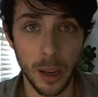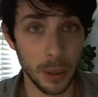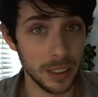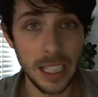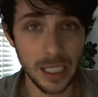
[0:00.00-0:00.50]

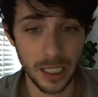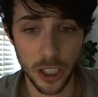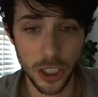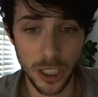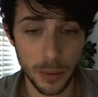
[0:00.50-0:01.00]
but they need to
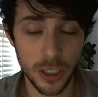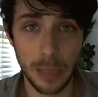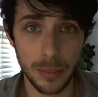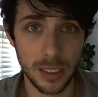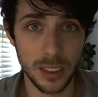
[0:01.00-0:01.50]
ship
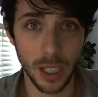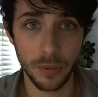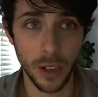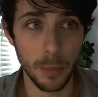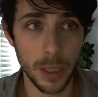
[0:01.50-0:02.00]
shape this stuff
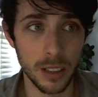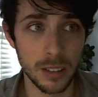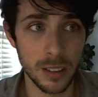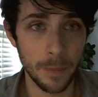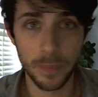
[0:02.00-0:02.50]
up,
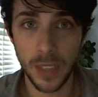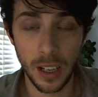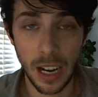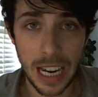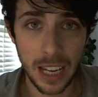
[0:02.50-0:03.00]
because
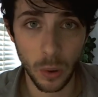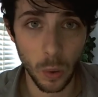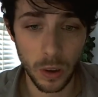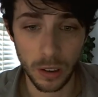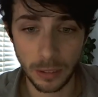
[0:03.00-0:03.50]
I had an
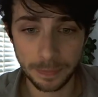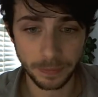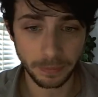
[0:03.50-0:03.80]
order